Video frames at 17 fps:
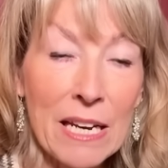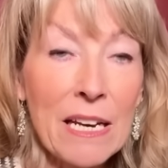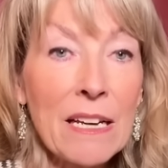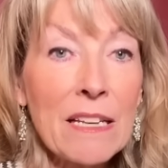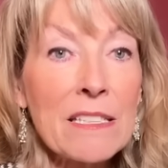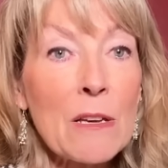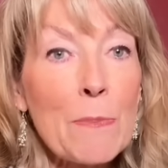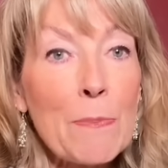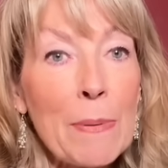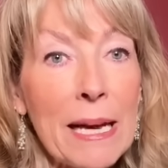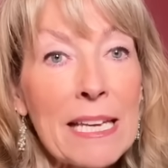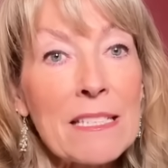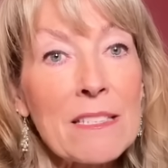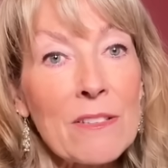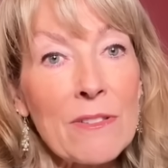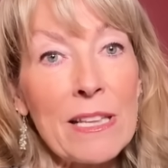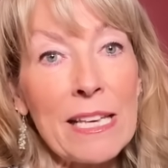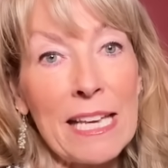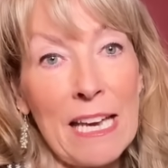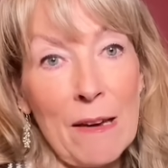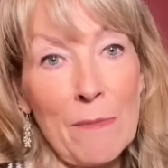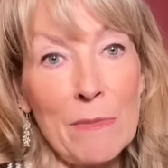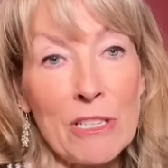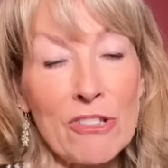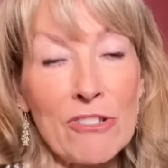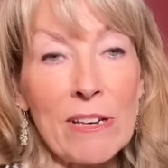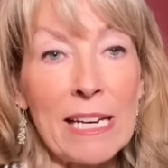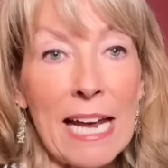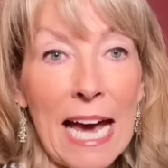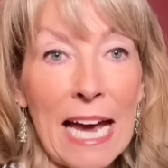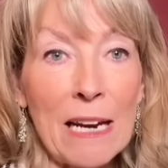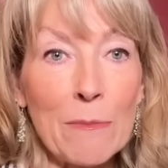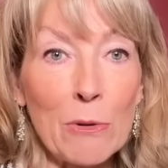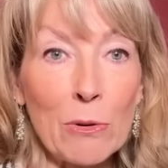So based on the chemistry and
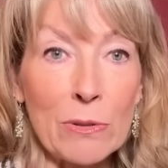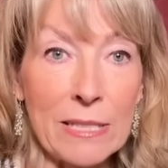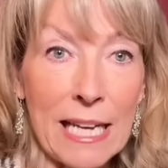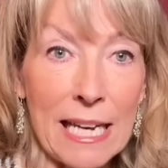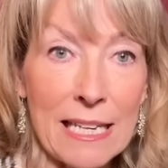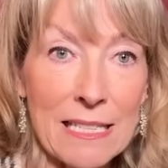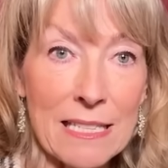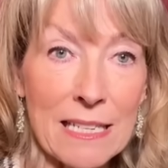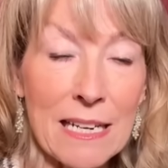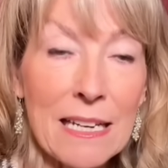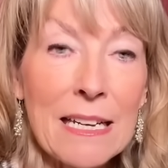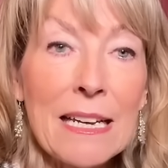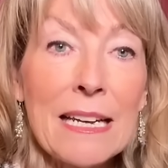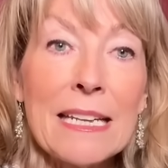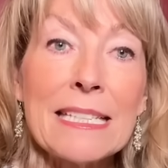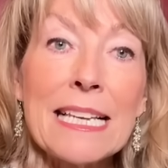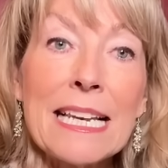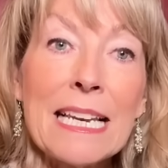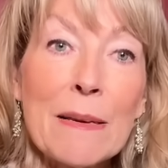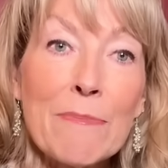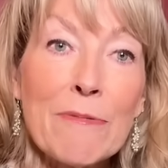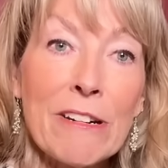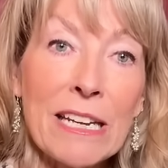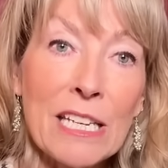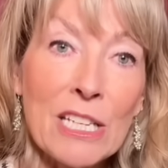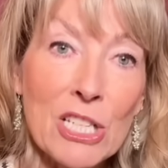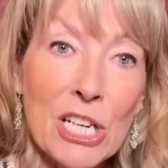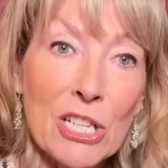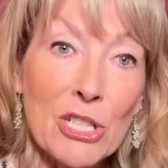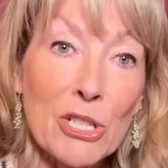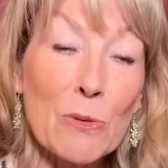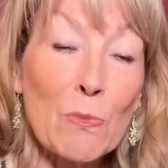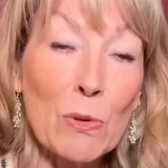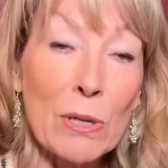animal data, deliberate
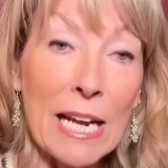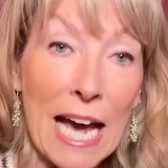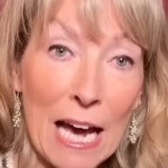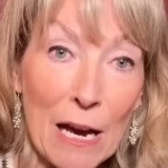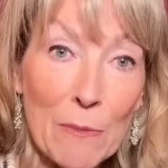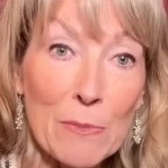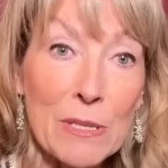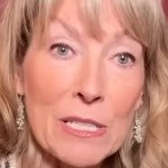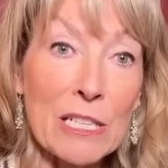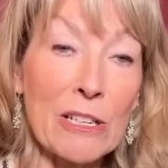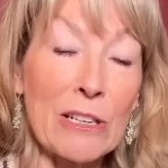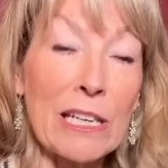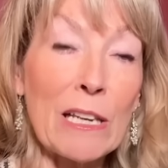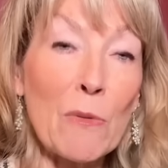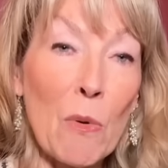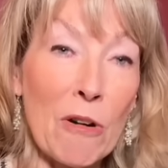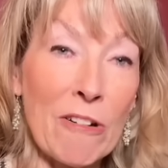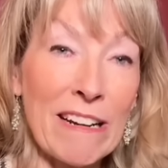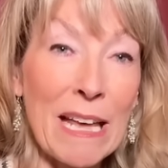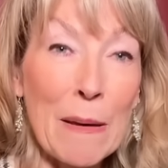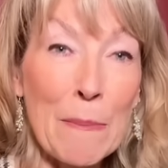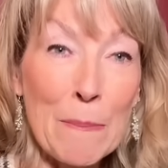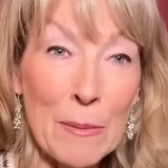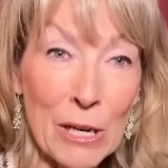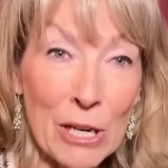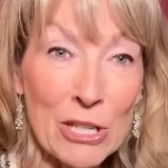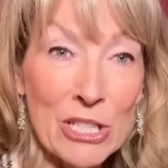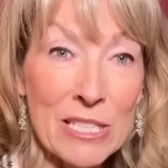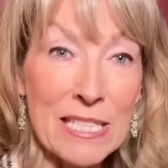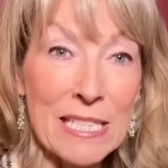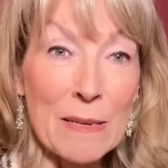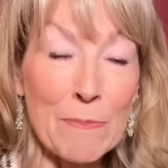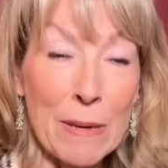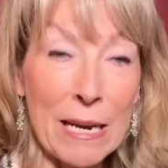ingestion would absolutely warrant
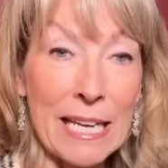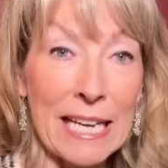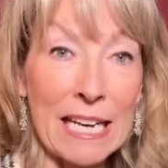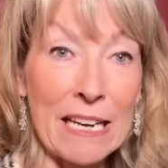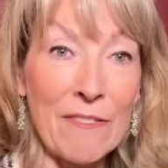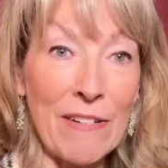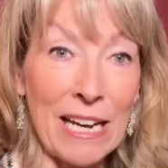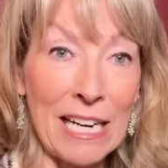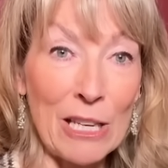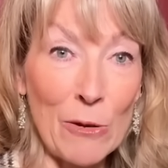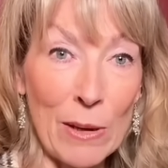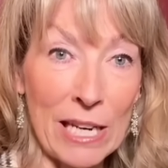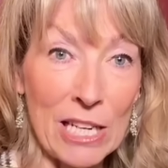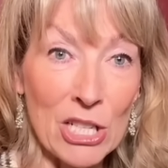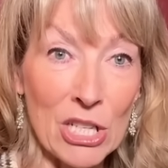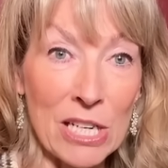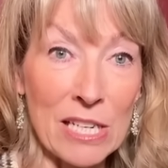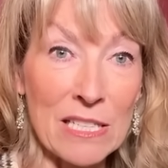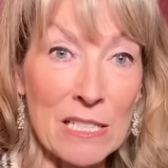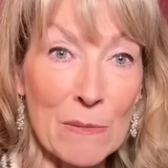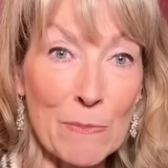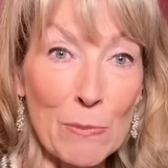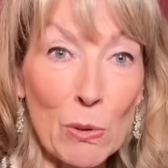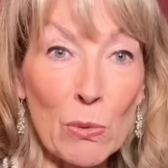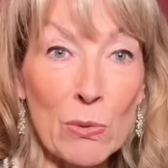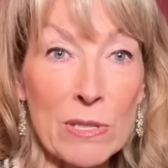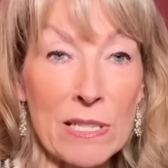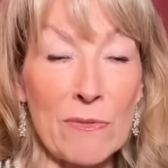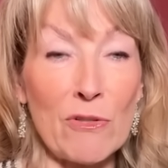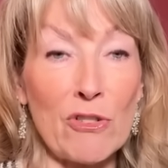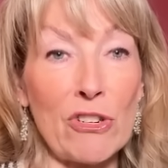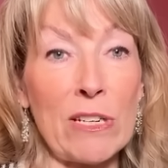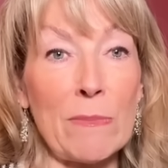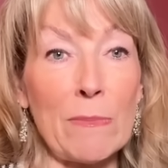emergency medical evaluation and supportive
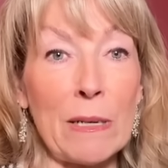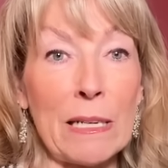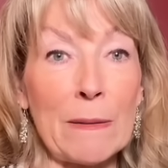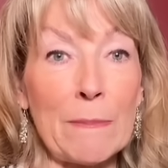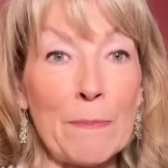treatment.